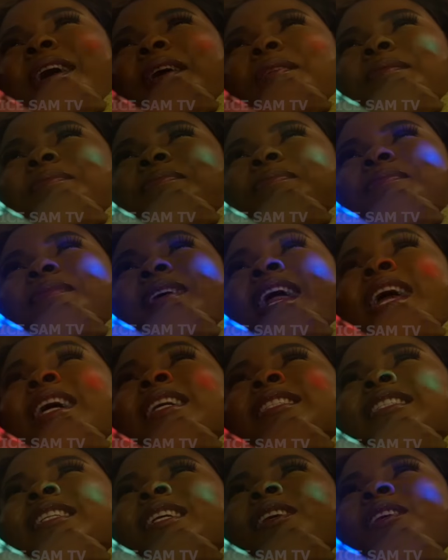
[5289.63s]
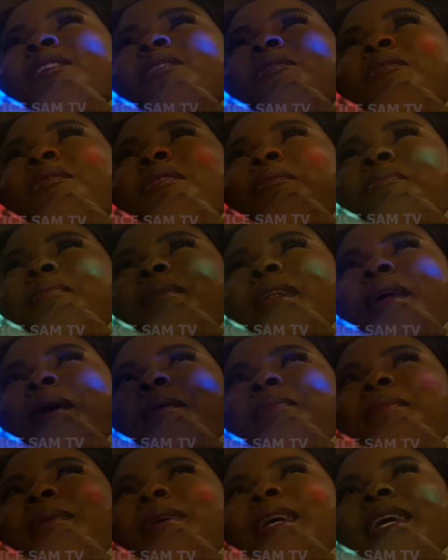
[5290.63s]
I come back, say go repeat
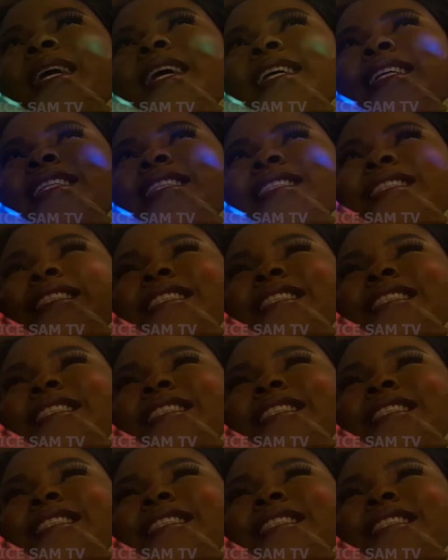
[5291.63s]
our mission.